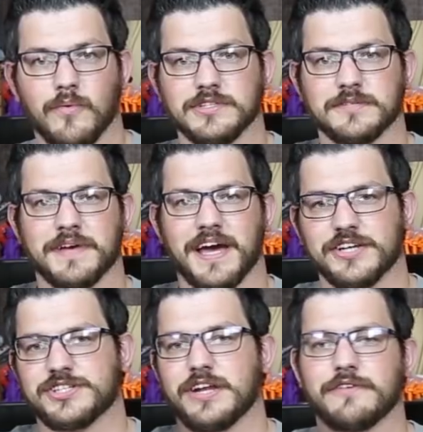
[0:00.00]
What's up
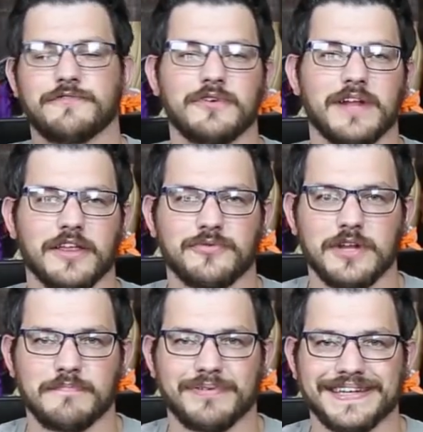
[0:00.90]
guys, Shane here from Fugatech
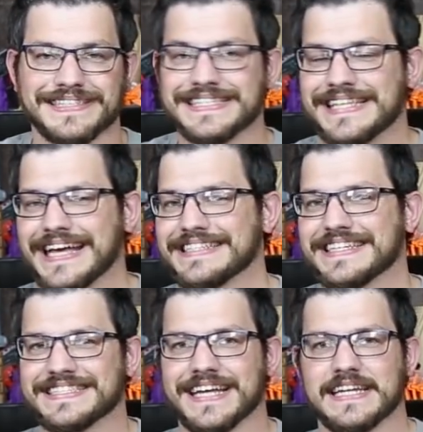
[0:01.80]
3D Printing, and today is an
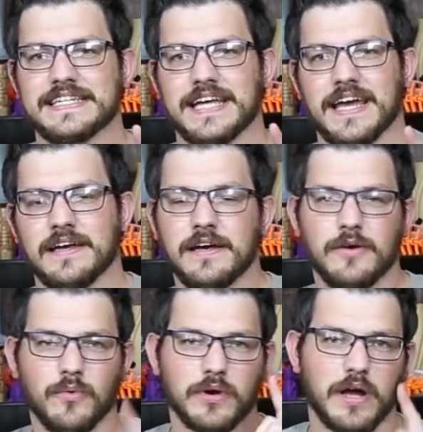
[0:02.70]
exciting day.
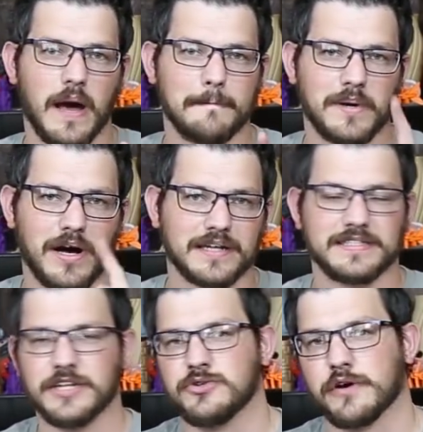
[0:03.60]
We're gonna
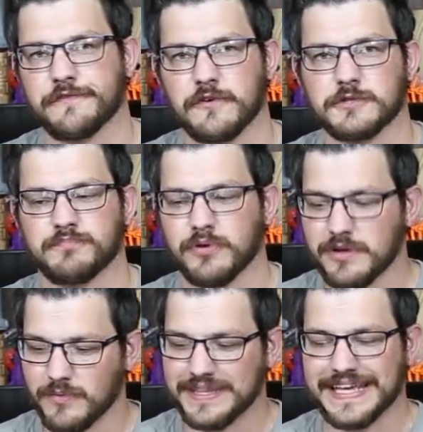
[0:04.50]
unbox and do our first
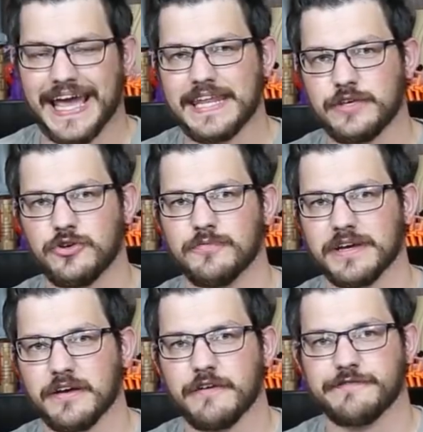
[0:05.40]
print with the
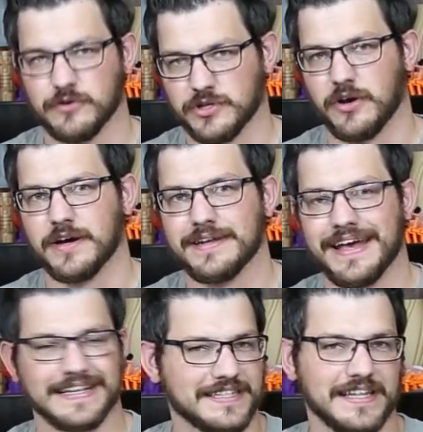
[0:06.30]
AnyCubic Photon
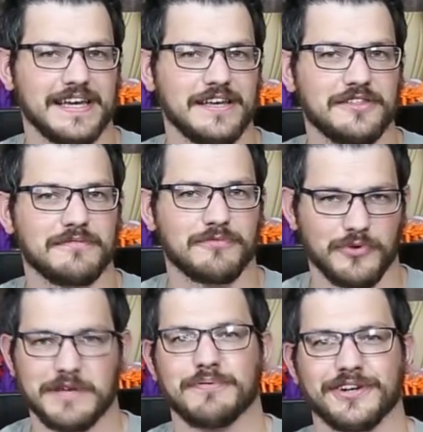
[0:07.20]
SLA
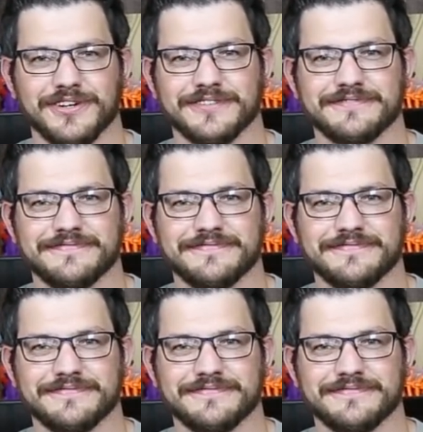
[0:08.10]
3D printer.